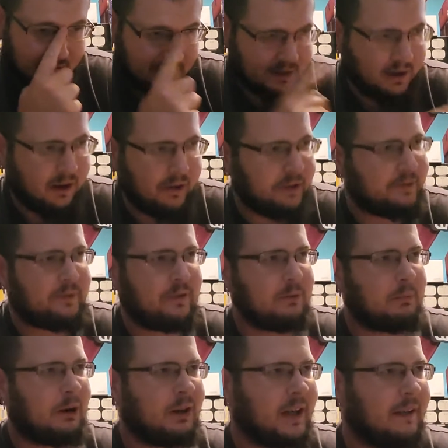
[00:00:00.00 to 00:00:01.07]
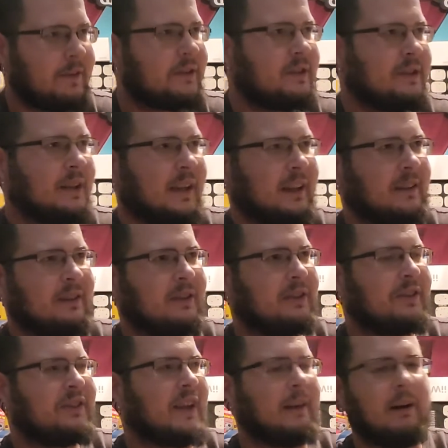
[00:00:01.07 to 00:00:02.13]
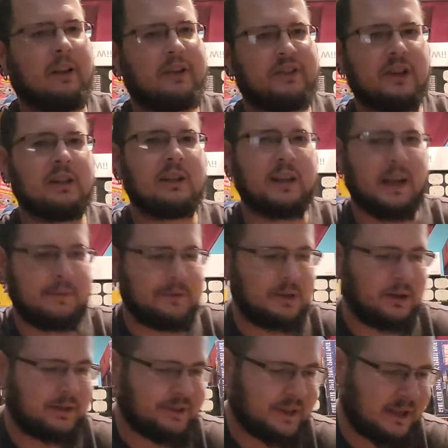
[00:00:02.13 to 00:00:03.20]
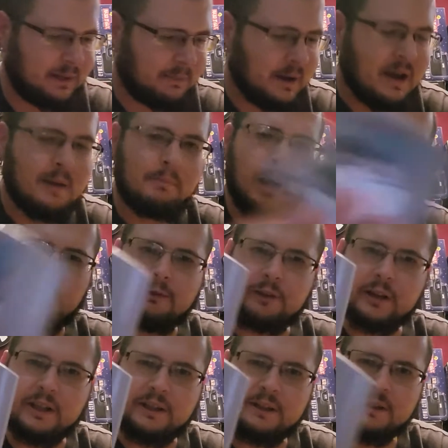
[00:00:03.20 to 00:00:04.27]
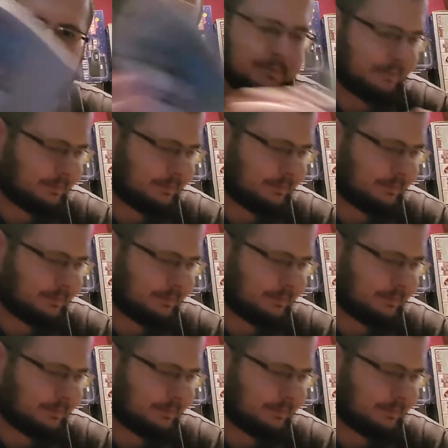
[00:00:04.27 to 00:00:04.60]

Like, all the football games, like, they're the same. All the soccer games, they're all the same. Biofreaks.